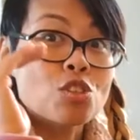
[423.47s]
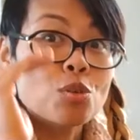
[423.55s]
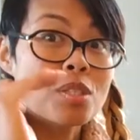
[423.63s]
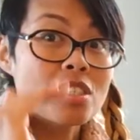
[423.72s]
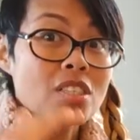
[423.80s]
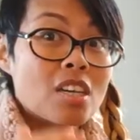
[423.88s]

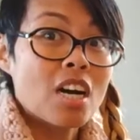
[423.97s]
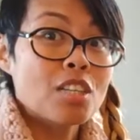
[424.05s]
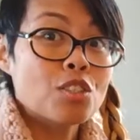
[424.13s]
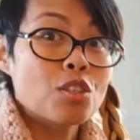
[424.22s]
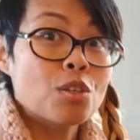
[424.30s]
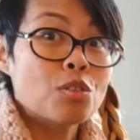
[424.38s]
do it
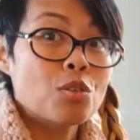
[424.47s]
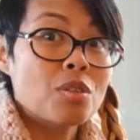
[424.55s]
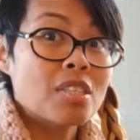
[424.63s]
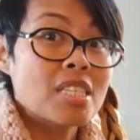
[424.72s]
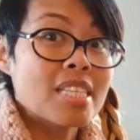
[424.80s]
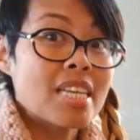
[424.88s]
staccato, do
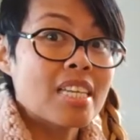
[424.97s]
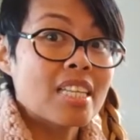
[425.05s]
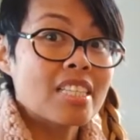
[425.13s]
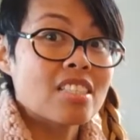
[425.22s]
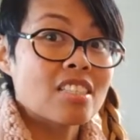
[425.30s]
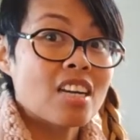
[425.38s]
the
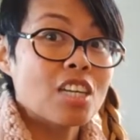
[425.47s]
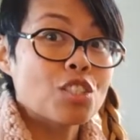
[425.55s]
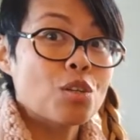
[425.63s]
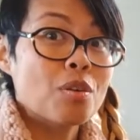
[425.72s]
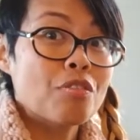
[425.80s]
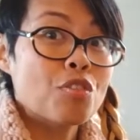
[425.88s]
descending line
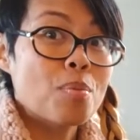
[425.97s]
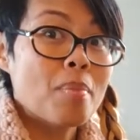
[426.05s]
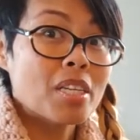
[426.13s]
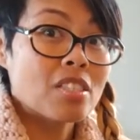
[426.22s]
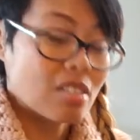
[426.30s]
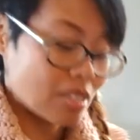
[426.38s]
staccato if you
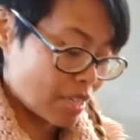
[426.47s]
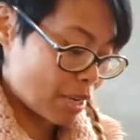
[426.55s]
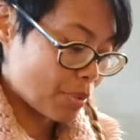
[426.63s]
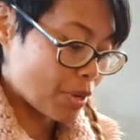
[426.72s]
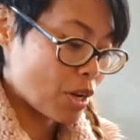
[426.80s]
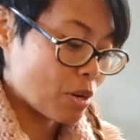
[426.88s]
must.
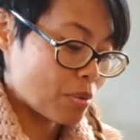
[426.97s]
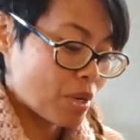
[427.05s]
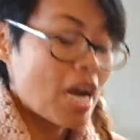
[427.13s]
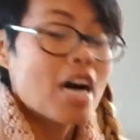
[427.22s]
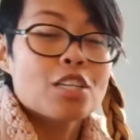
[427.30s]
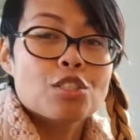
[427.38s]
Here we go.
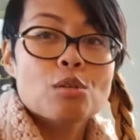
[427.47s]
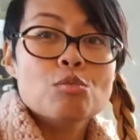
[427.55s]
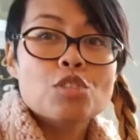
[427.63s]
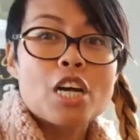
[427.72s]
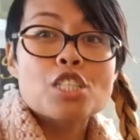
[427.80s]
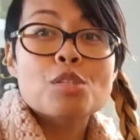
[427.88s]

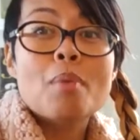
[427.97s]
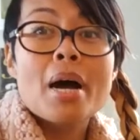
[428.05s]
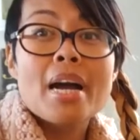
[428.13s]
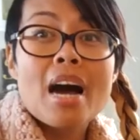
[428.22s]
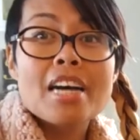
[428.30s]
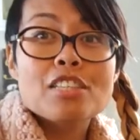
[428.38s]
Don't touch
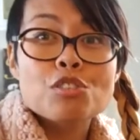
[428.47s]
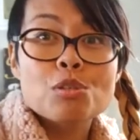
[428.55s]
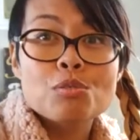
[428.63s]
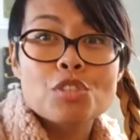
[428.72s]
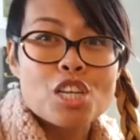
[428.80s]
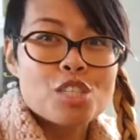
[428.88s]
my eyes,
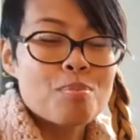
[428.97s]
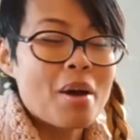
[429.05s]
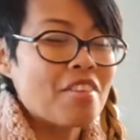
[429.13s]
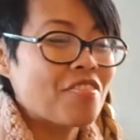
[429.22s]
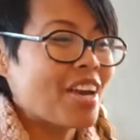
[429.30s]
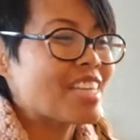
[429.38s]
don't touch
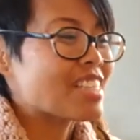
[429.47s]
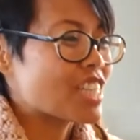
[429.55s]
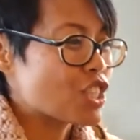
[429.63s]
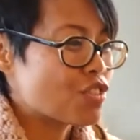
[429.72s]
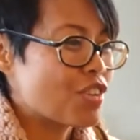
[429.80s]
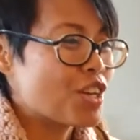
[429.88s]
my face,
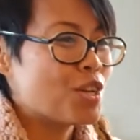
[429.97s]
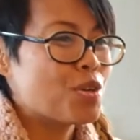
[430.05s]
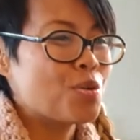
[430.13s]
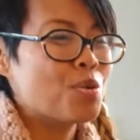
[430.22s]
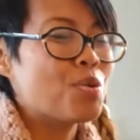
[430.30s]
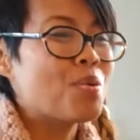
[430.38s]
six
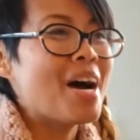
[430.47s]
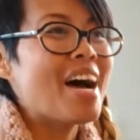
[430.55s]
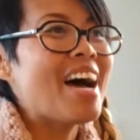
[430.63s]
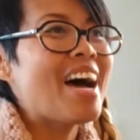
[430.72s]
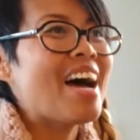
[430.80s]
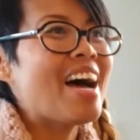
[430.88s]
feet
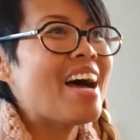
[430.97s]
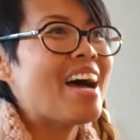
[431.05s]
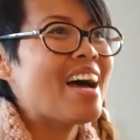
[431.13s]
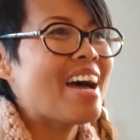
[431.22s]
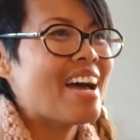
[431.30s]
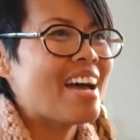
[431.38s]

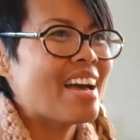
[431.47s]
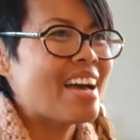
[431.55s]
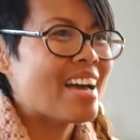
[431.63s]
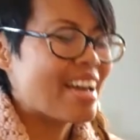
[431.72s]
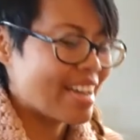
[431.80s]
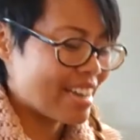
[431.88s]

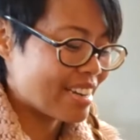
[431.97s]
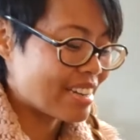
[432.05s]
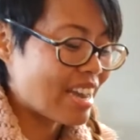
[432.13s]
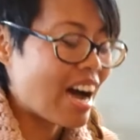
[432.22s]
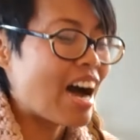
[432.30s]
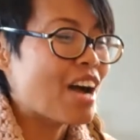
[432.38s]
away,
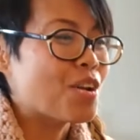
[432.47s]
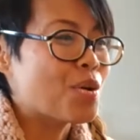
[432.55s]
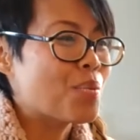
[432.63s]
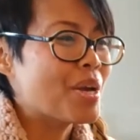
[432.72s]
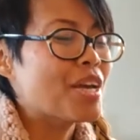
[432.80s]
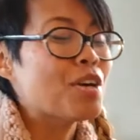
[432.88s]
and
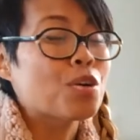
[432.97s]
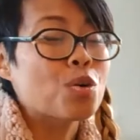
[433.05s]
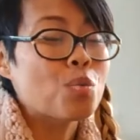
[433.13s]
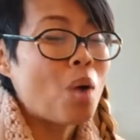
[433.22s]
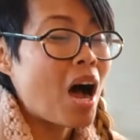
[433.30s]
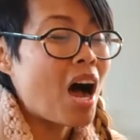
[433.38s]
I
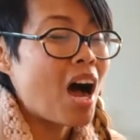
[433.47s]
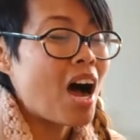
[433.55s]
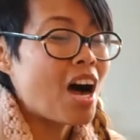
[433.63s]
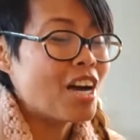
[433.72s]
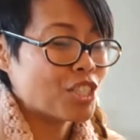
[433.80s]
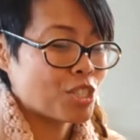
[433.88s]
will
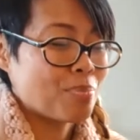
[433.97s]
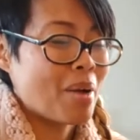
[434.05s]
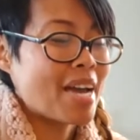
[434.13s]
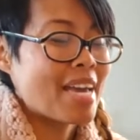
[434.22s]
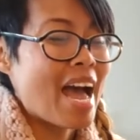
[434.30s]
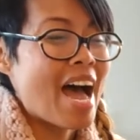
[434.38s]
wash my